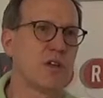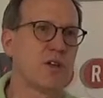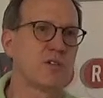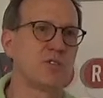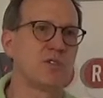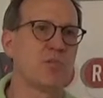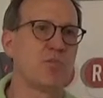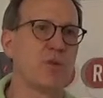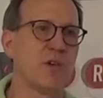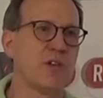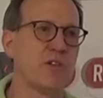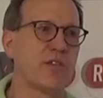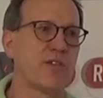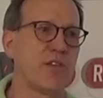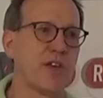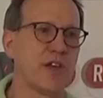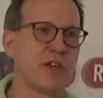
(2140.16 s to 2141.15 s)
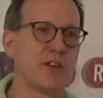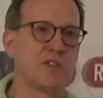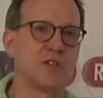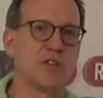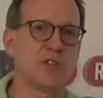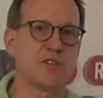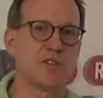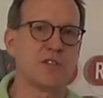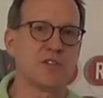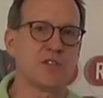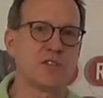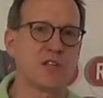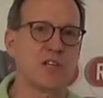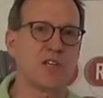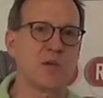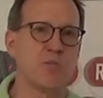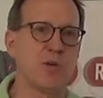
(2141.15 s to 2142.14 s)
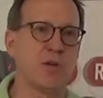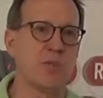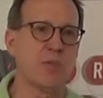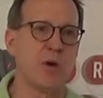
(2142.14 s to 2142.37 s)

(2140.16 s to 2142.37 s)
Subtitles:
the big thing to keep in